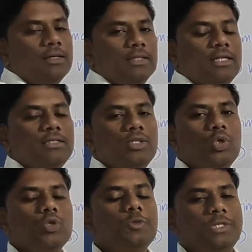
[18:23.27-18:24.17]
There is
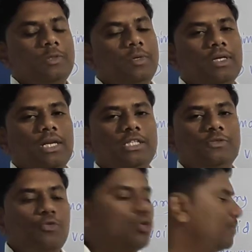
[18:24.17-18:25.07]
no specific range
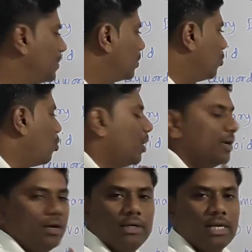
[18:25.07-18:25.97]
for
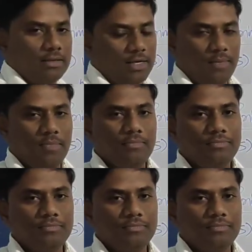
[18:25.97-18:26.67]
void data type.